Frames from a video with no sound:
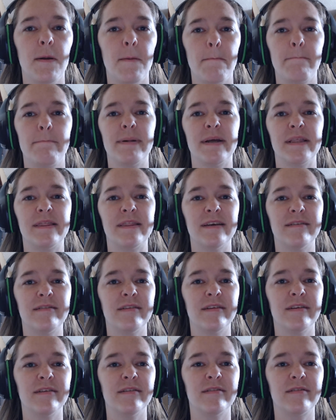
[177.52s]
But this
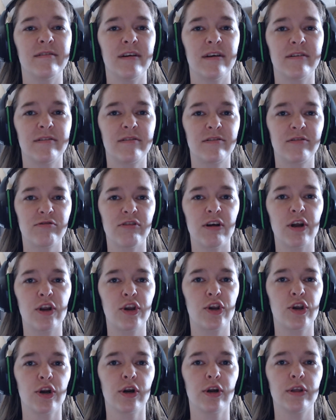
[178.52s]
is a
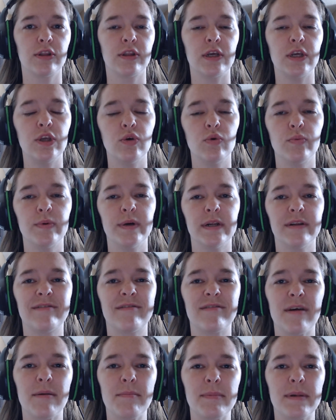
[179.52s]
structure that you will
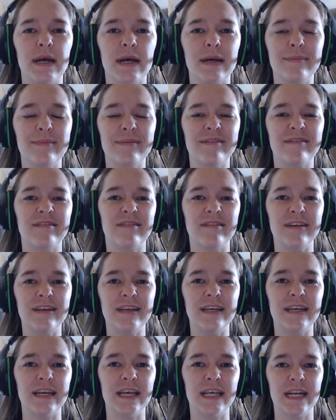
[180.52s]
sometimes
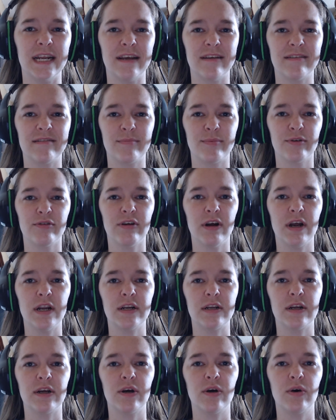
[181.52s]
see in
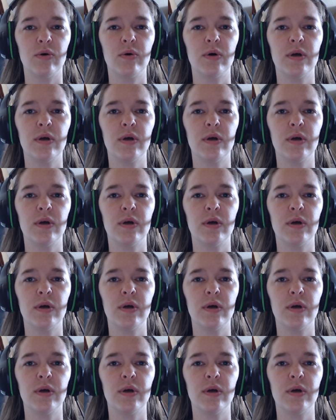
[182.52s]
Esperanto